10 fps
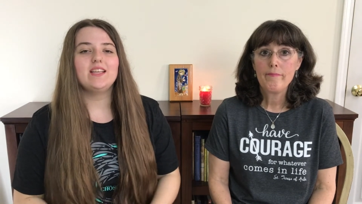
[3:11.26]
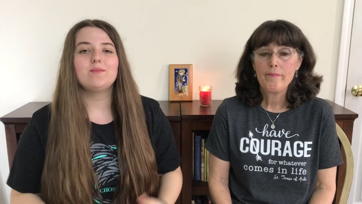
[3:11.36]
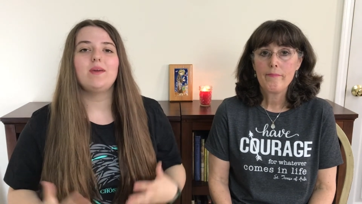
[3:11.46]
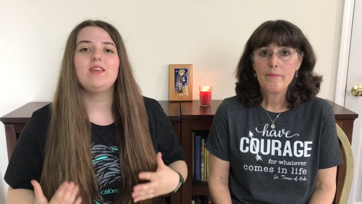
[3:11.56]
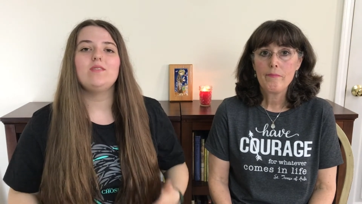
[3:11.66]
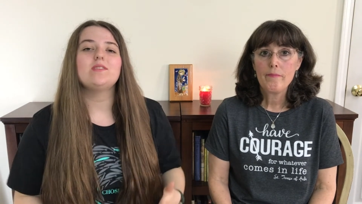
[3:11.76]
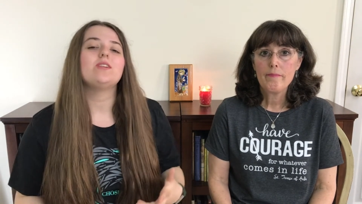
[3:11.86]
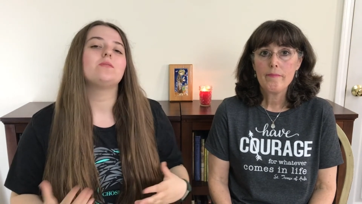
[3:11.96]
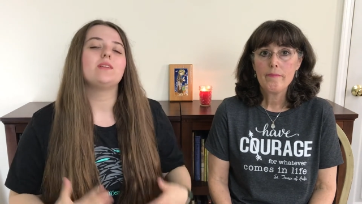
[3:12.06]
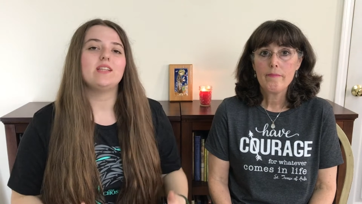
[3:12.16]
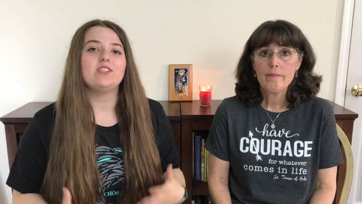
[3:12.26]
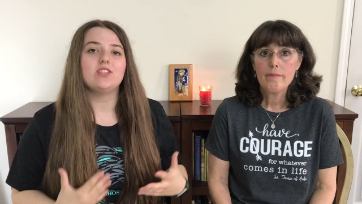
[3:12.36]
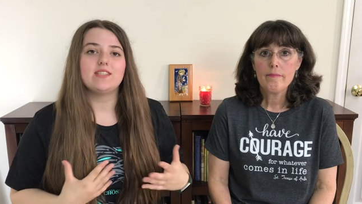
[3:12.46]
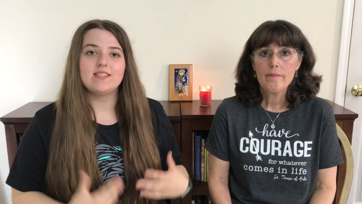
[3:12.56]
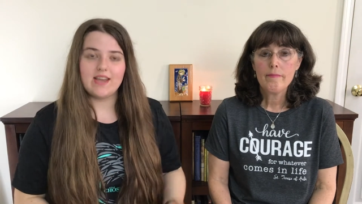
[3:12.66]
Speaker 1: is by using
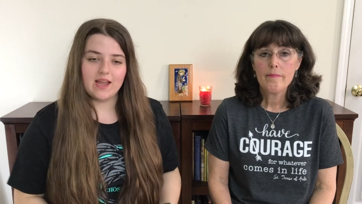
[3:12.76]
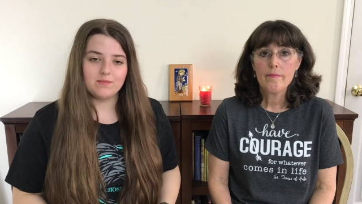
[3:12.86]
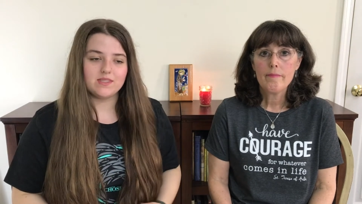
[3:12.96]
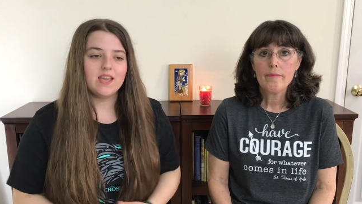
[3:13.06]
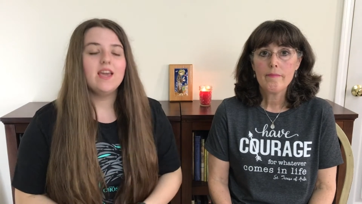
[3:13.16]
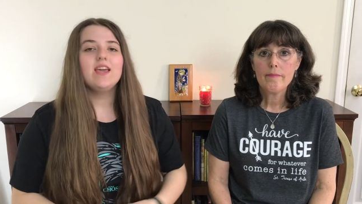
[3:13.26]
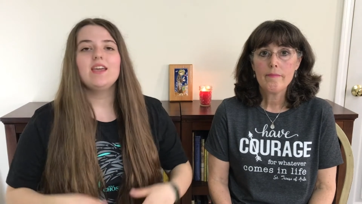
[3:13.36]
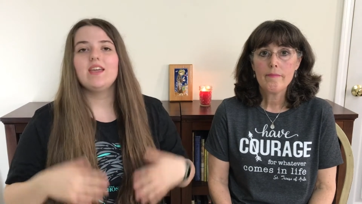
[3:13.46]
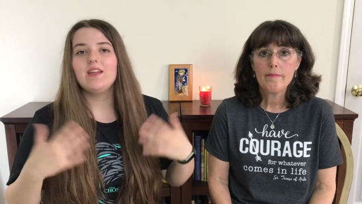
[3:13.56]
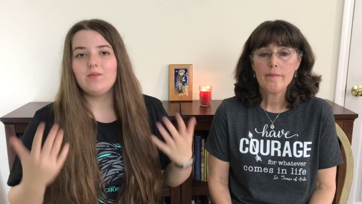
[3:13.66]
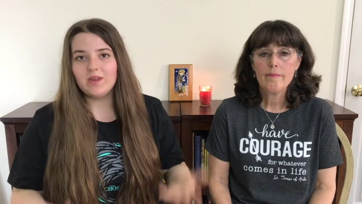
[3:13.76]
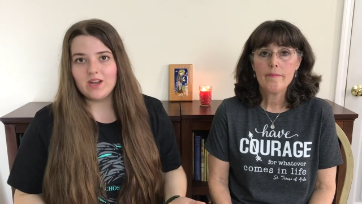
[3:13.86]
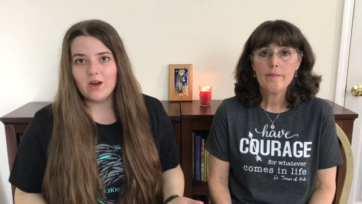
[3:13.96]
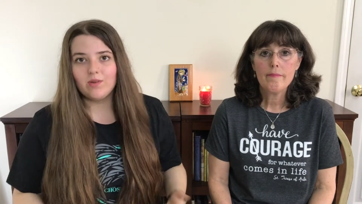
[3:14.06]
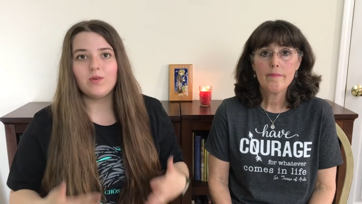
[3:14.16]
religious stamps and we
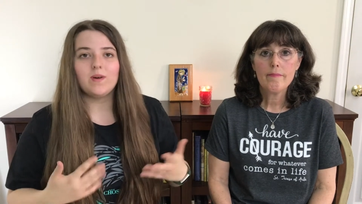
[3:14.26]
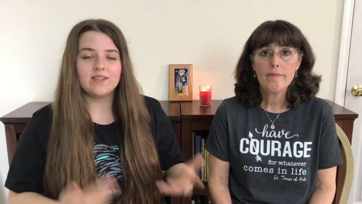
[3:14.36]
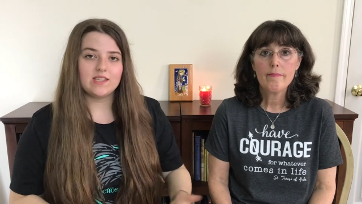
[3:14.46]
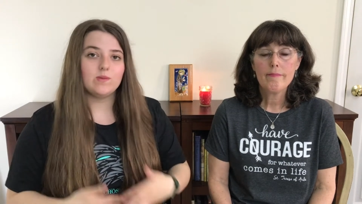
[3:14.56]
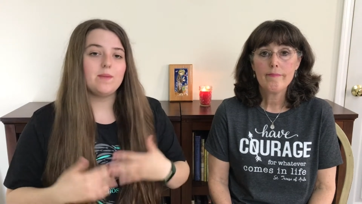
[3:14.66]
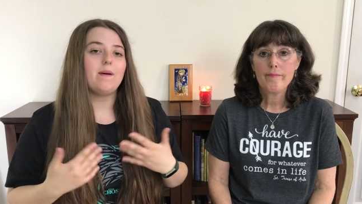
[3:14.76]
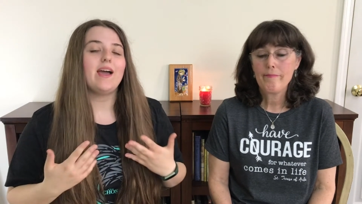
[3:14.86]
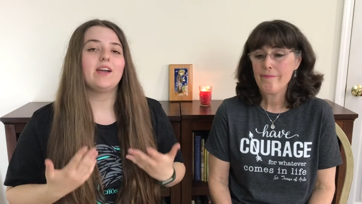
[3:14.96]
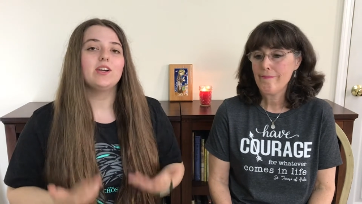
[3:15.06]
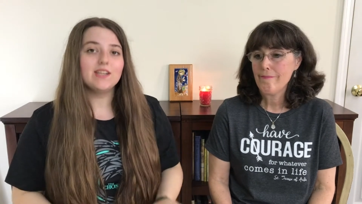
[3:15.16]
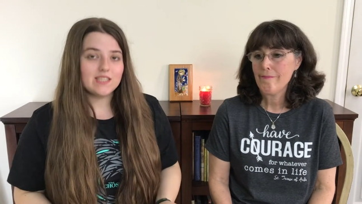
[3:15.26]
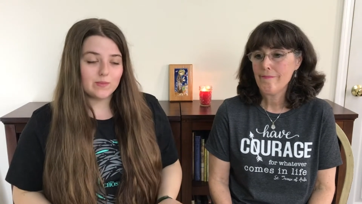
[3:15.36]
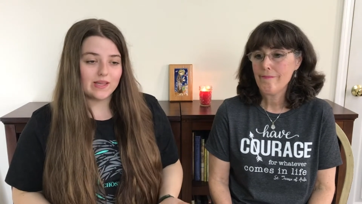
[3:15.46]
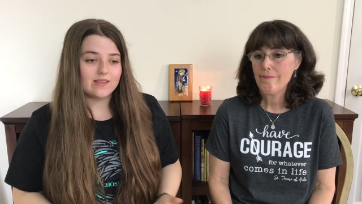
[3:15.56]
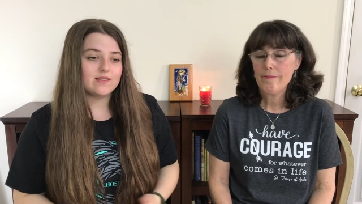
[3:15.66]
know the ones that we buy at
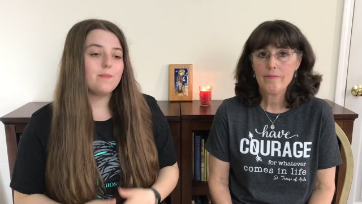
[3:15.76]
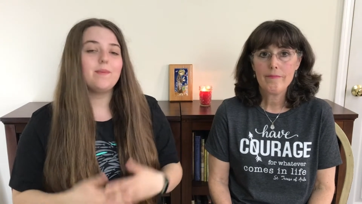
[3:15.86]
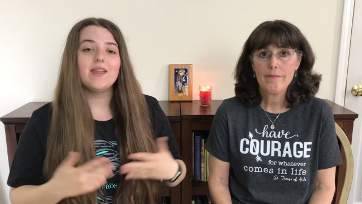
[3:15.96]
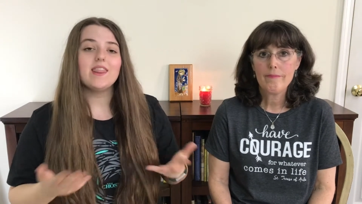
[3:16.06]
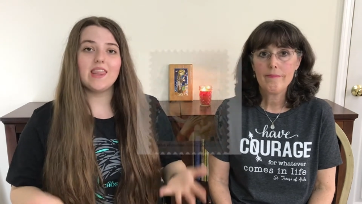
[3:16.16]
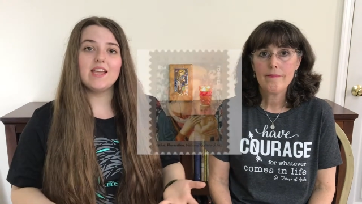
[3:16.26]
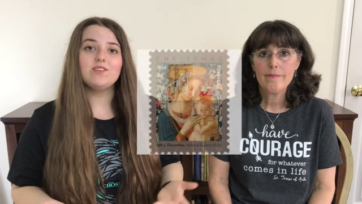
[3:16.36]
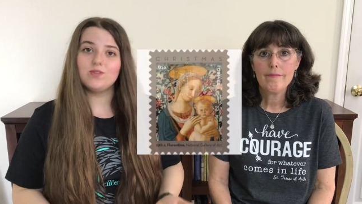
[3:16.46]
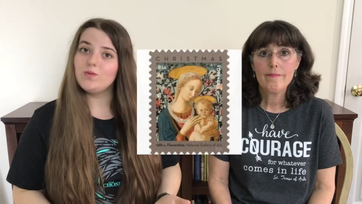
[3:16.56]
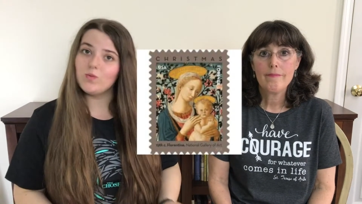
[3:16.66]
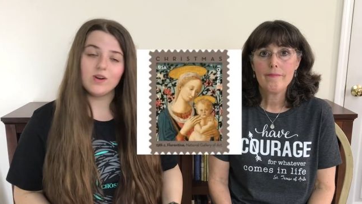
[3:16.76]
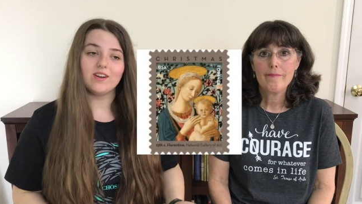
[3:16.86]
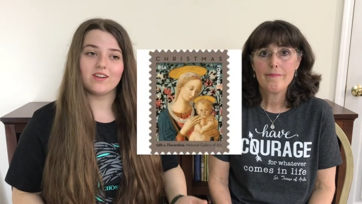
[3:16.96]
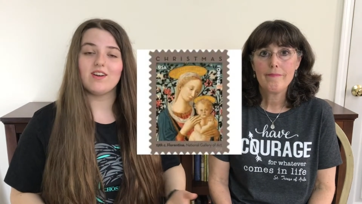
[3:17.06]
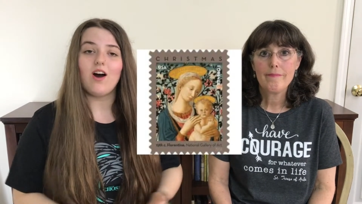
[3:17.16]
Christmas, but they do
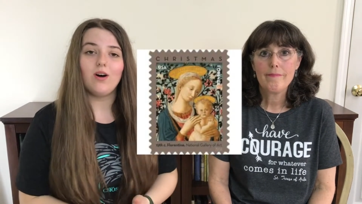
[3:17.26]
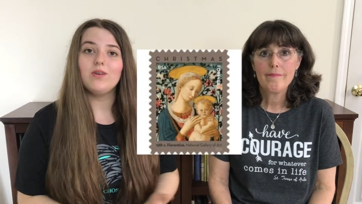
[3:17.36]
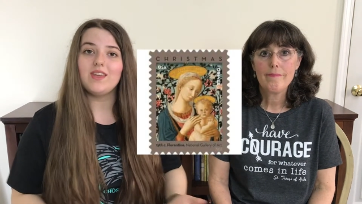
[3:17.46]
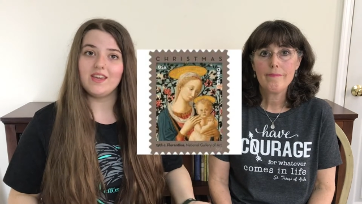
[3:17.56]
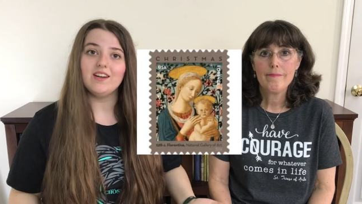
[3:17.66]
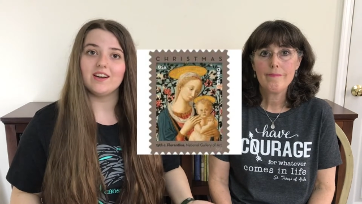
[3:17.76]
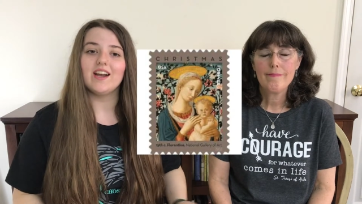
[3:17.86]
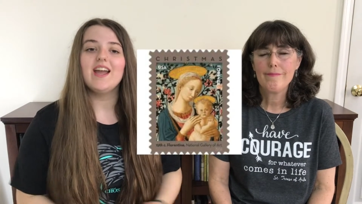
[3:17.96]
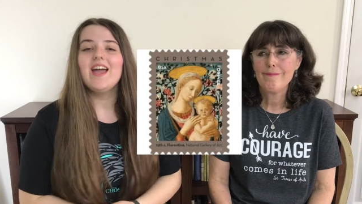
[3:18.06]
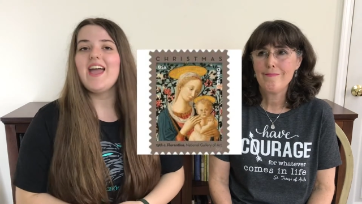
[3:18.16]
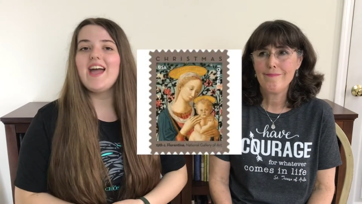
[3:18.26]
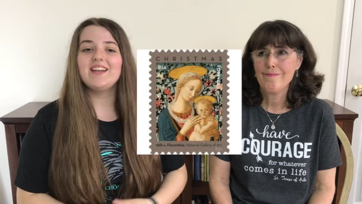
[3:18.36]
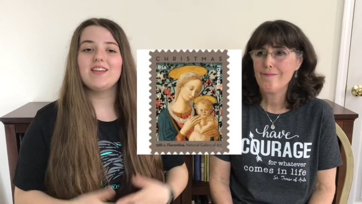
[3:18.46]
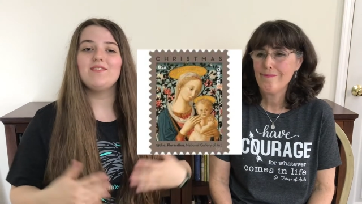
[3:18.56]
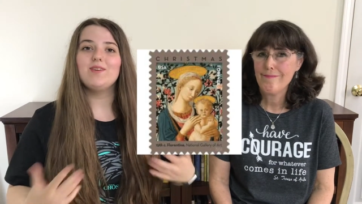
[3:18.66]
work all year.
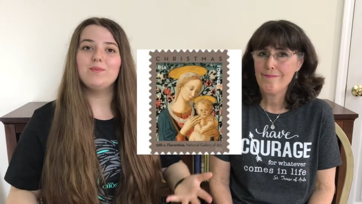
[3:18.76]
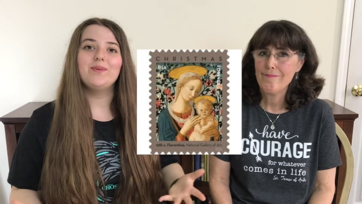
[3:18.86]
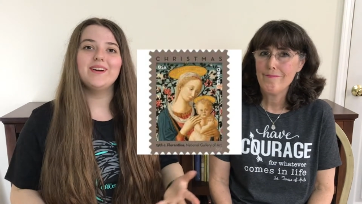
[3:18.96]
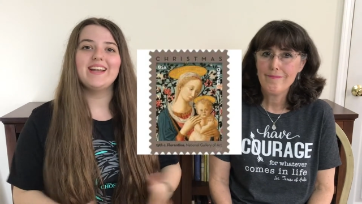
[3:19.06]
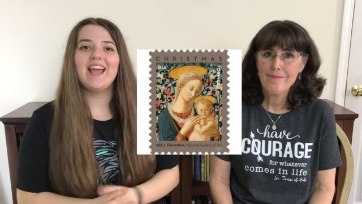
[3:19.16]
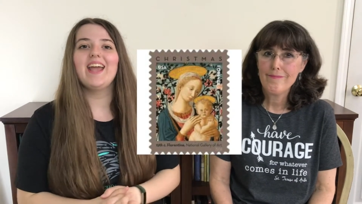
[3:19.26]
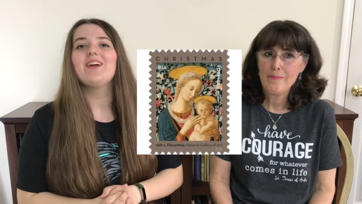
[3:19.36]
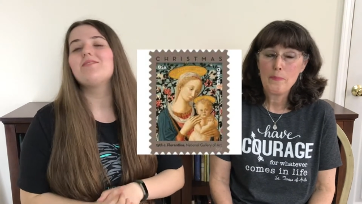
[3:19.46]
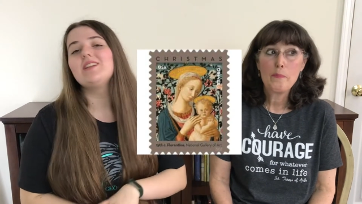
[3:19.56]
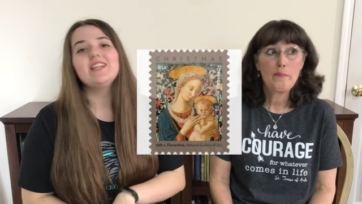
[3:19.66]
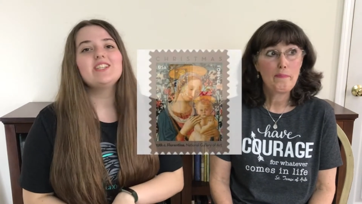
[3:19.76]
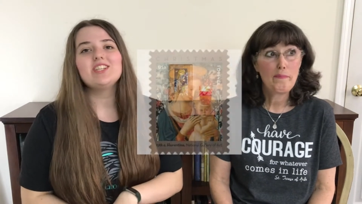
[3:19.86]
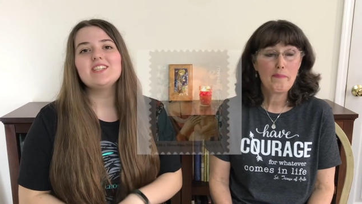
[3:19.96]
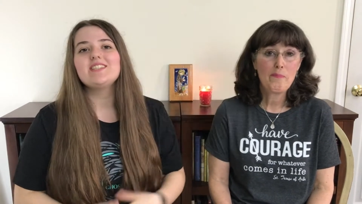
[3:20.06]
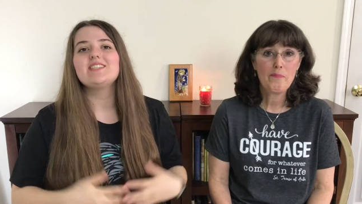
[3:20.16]
And if you put a
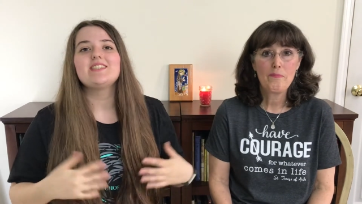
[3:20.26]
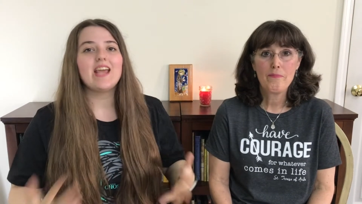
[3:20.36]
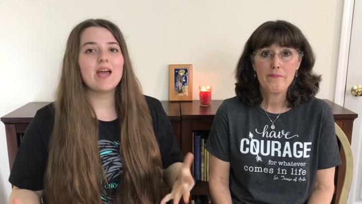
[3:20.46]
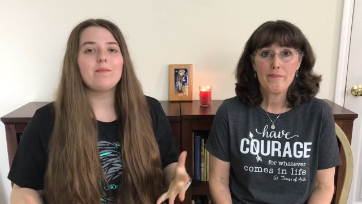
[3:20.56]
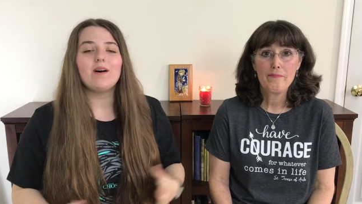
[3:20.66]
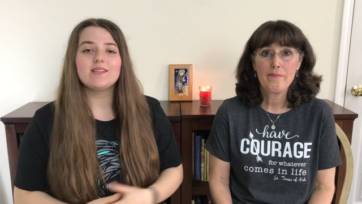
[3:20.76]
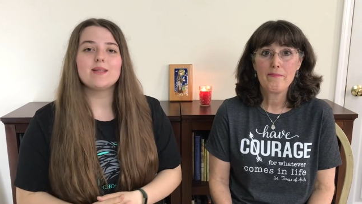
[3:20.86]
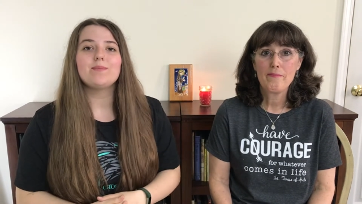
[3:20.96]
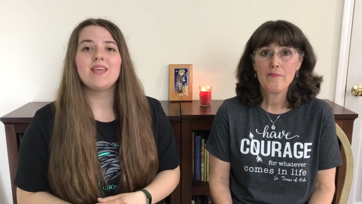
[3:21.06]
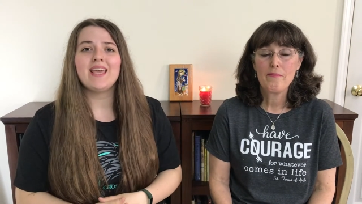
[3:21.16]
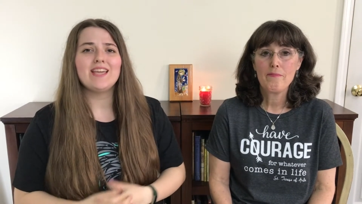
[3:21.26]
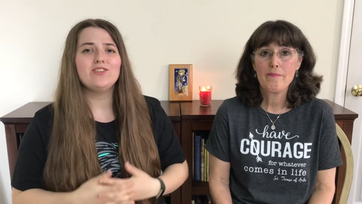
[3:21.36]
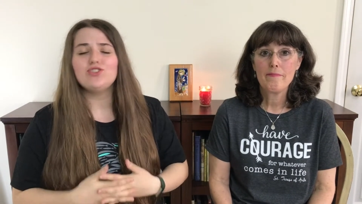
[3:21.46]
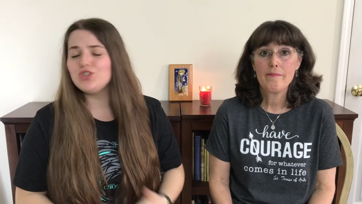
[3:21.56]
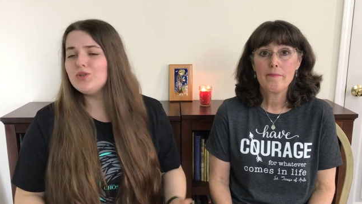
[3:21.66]
religious stamp on something
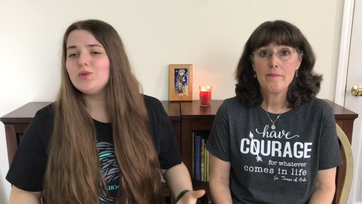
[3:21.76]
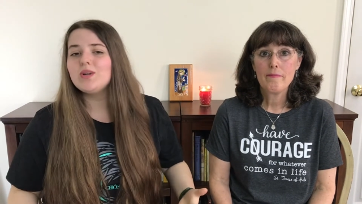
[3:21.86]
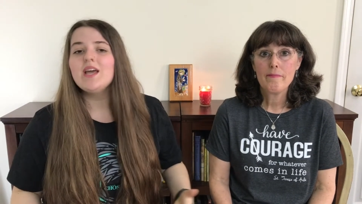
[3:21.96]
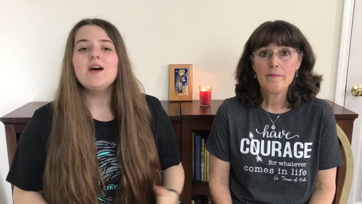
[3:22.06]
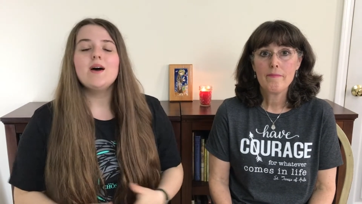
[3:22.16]
in June,